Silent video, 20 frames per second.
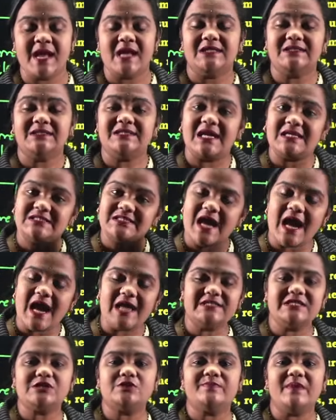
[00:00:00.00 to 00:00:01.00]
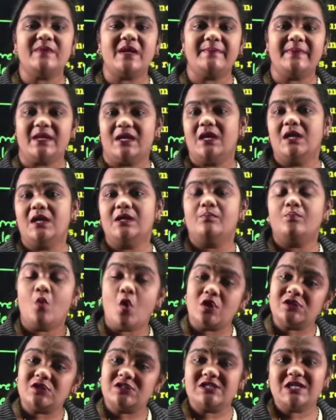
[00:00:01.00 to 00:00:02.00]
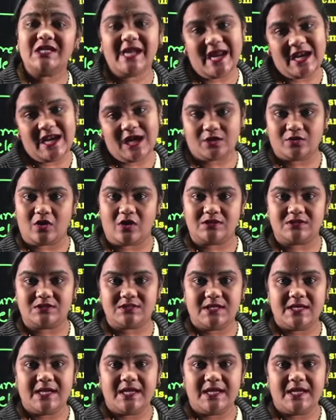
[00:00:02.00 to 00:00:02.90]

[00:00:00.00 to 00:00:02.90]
That charges may be mostly electrons.